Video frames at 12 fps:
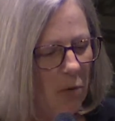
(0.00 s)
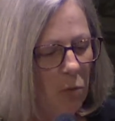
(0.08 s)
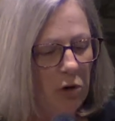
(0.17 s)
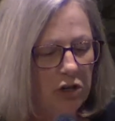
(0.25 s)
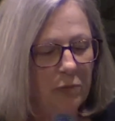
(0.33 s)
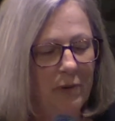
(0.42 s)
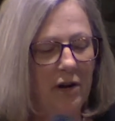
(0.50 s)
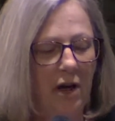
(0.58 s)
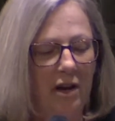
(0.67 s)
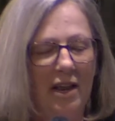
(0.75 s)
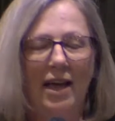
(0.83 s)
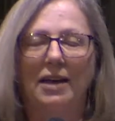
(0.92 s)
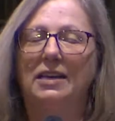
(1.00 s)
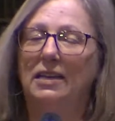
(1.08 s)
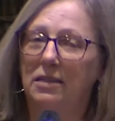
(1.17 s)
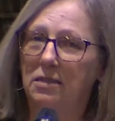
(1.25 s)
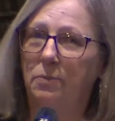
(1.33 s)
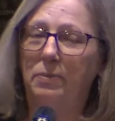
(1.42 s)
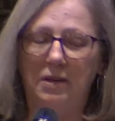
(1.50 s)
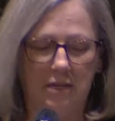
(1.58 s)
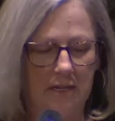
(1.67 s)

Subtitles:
Worshiping online is a bit